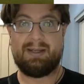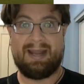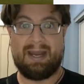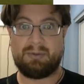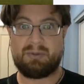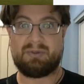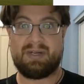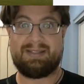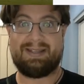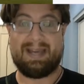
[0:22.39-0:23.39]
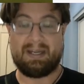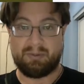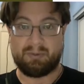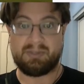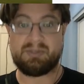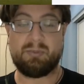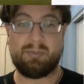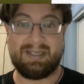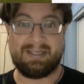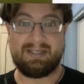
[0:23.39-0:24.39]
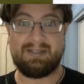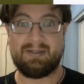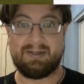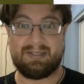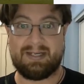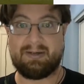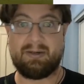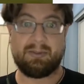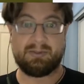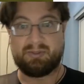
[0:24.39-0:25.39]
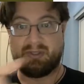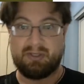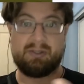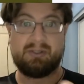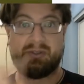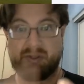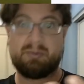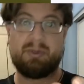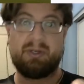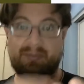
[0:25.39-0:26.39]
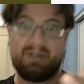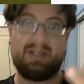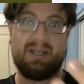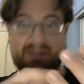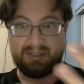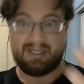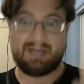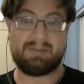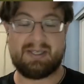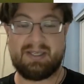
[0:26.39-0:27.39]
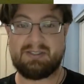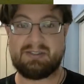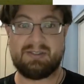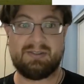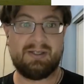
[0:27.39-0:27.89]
how to create the categories that we need in Ontario, so the knowledge, inquiry, communication, application.